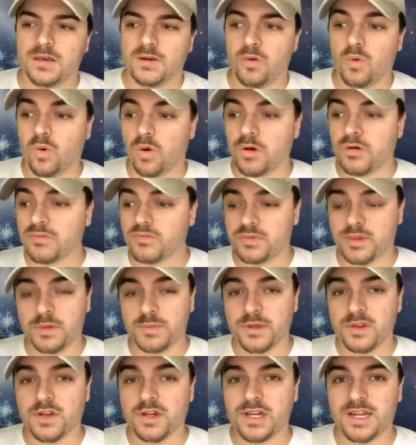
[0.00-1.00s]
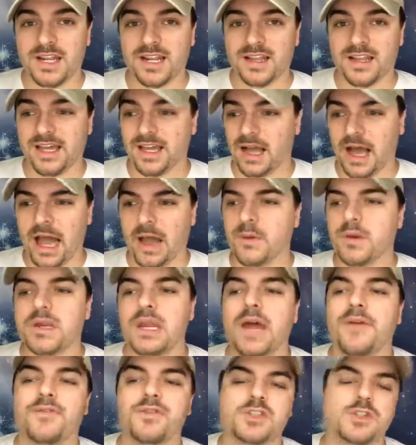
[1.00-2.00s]
Or they'll be looking at it like, I would
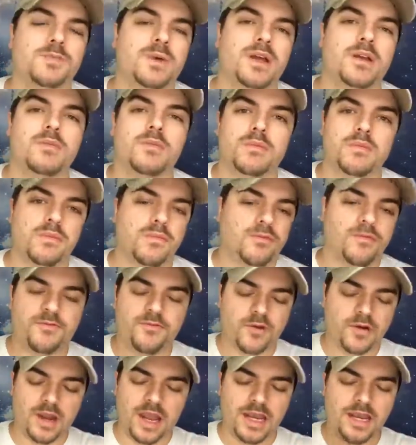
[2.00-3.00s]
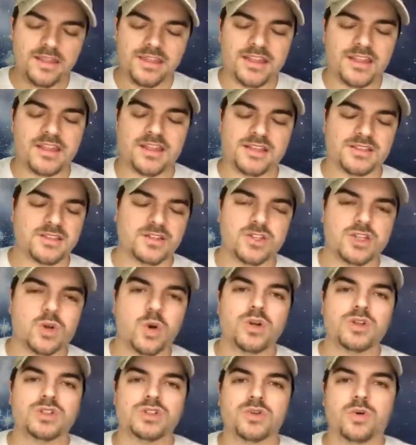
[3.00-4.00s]
never spend, for anything that's a
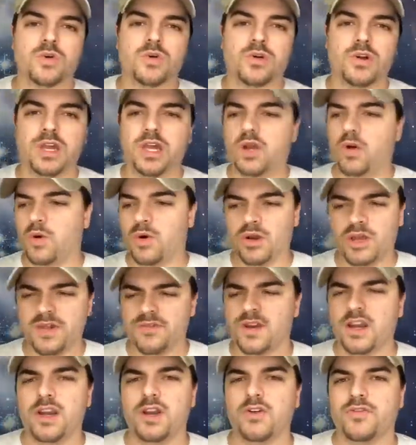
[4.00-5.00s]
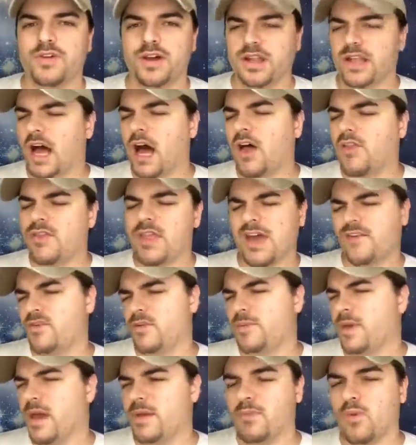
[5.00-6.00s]
short story or even a novella, I'll
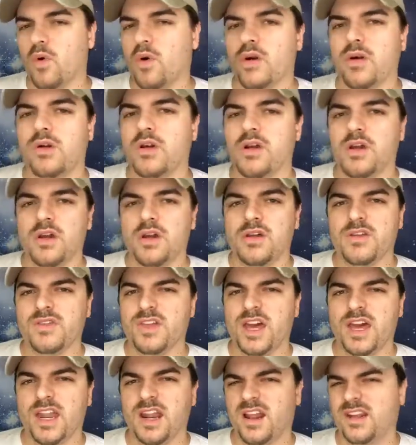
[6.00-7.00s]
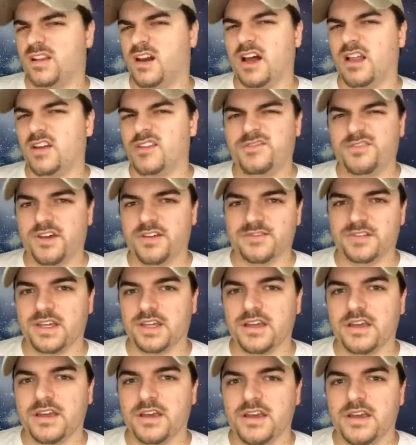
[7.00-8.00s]
never pay more than $1.50.
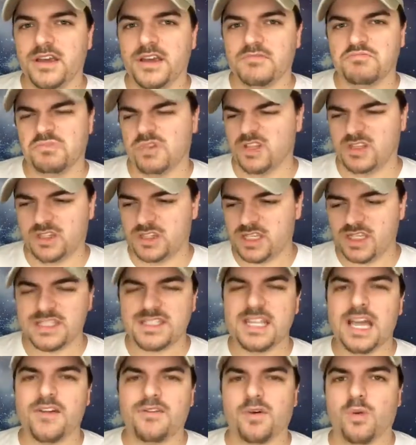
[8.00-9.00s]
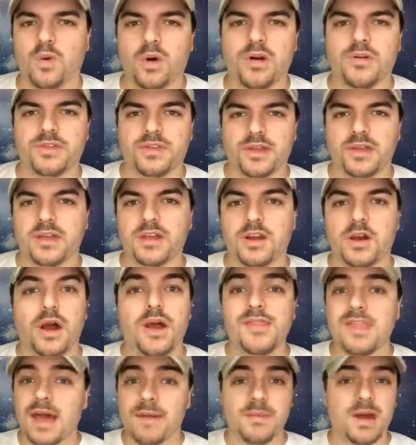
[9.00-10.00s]
It's never worth it. You know,
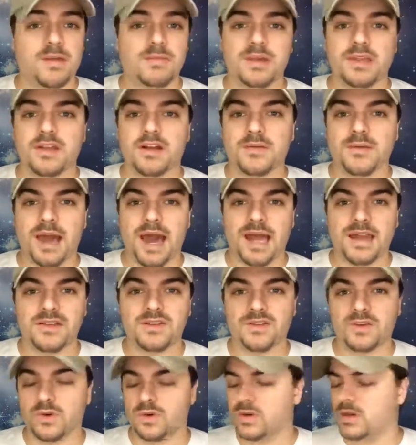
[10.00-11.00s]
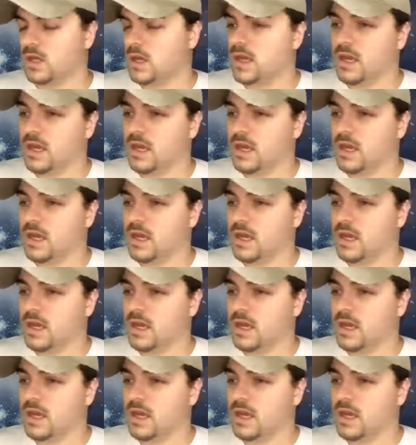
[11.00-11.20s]
and that might be their attitude.